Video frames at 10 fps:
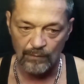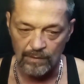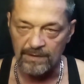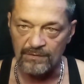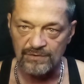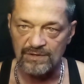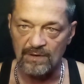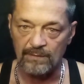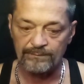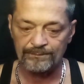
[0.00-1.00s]
for others,
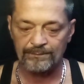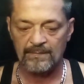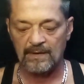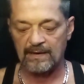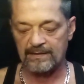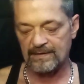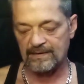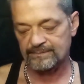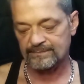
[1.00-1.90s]
you know. And